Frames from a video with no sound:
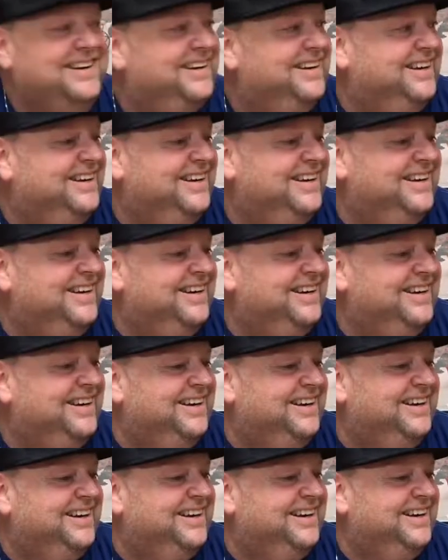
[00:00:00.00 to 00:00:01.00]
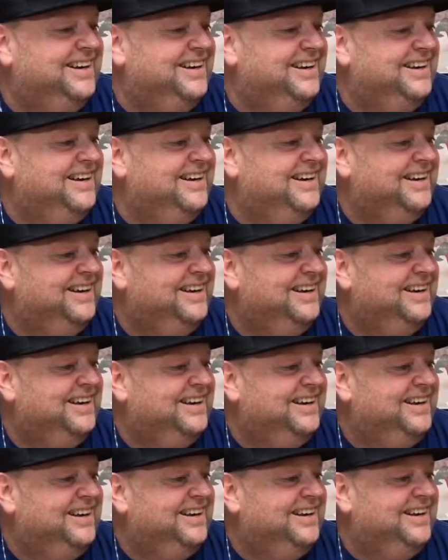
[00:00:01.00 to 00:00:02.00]

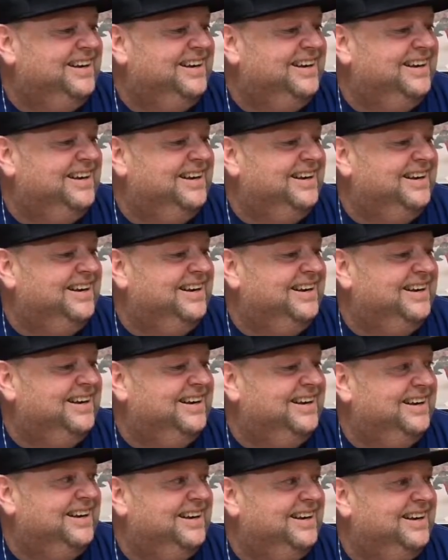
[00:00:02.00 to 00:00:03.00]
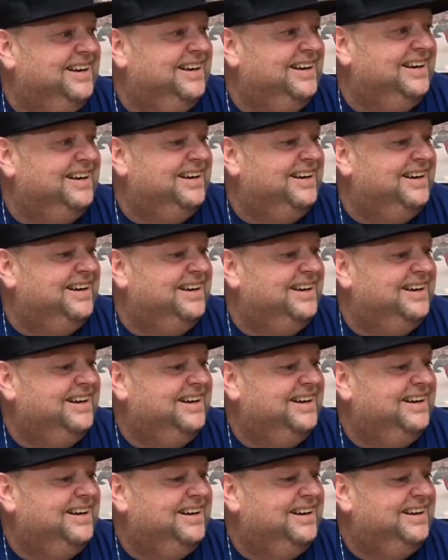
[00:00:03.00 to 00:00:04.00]

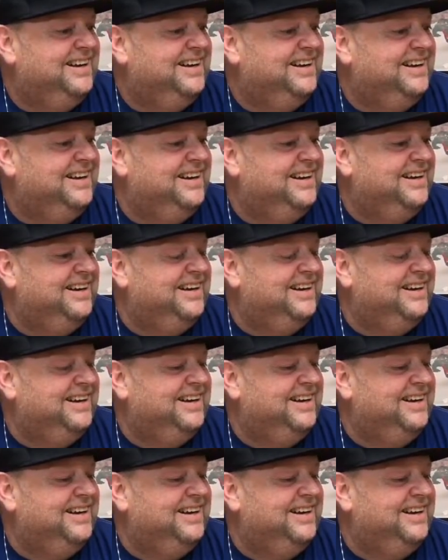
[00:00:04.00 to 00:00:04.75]
(silent)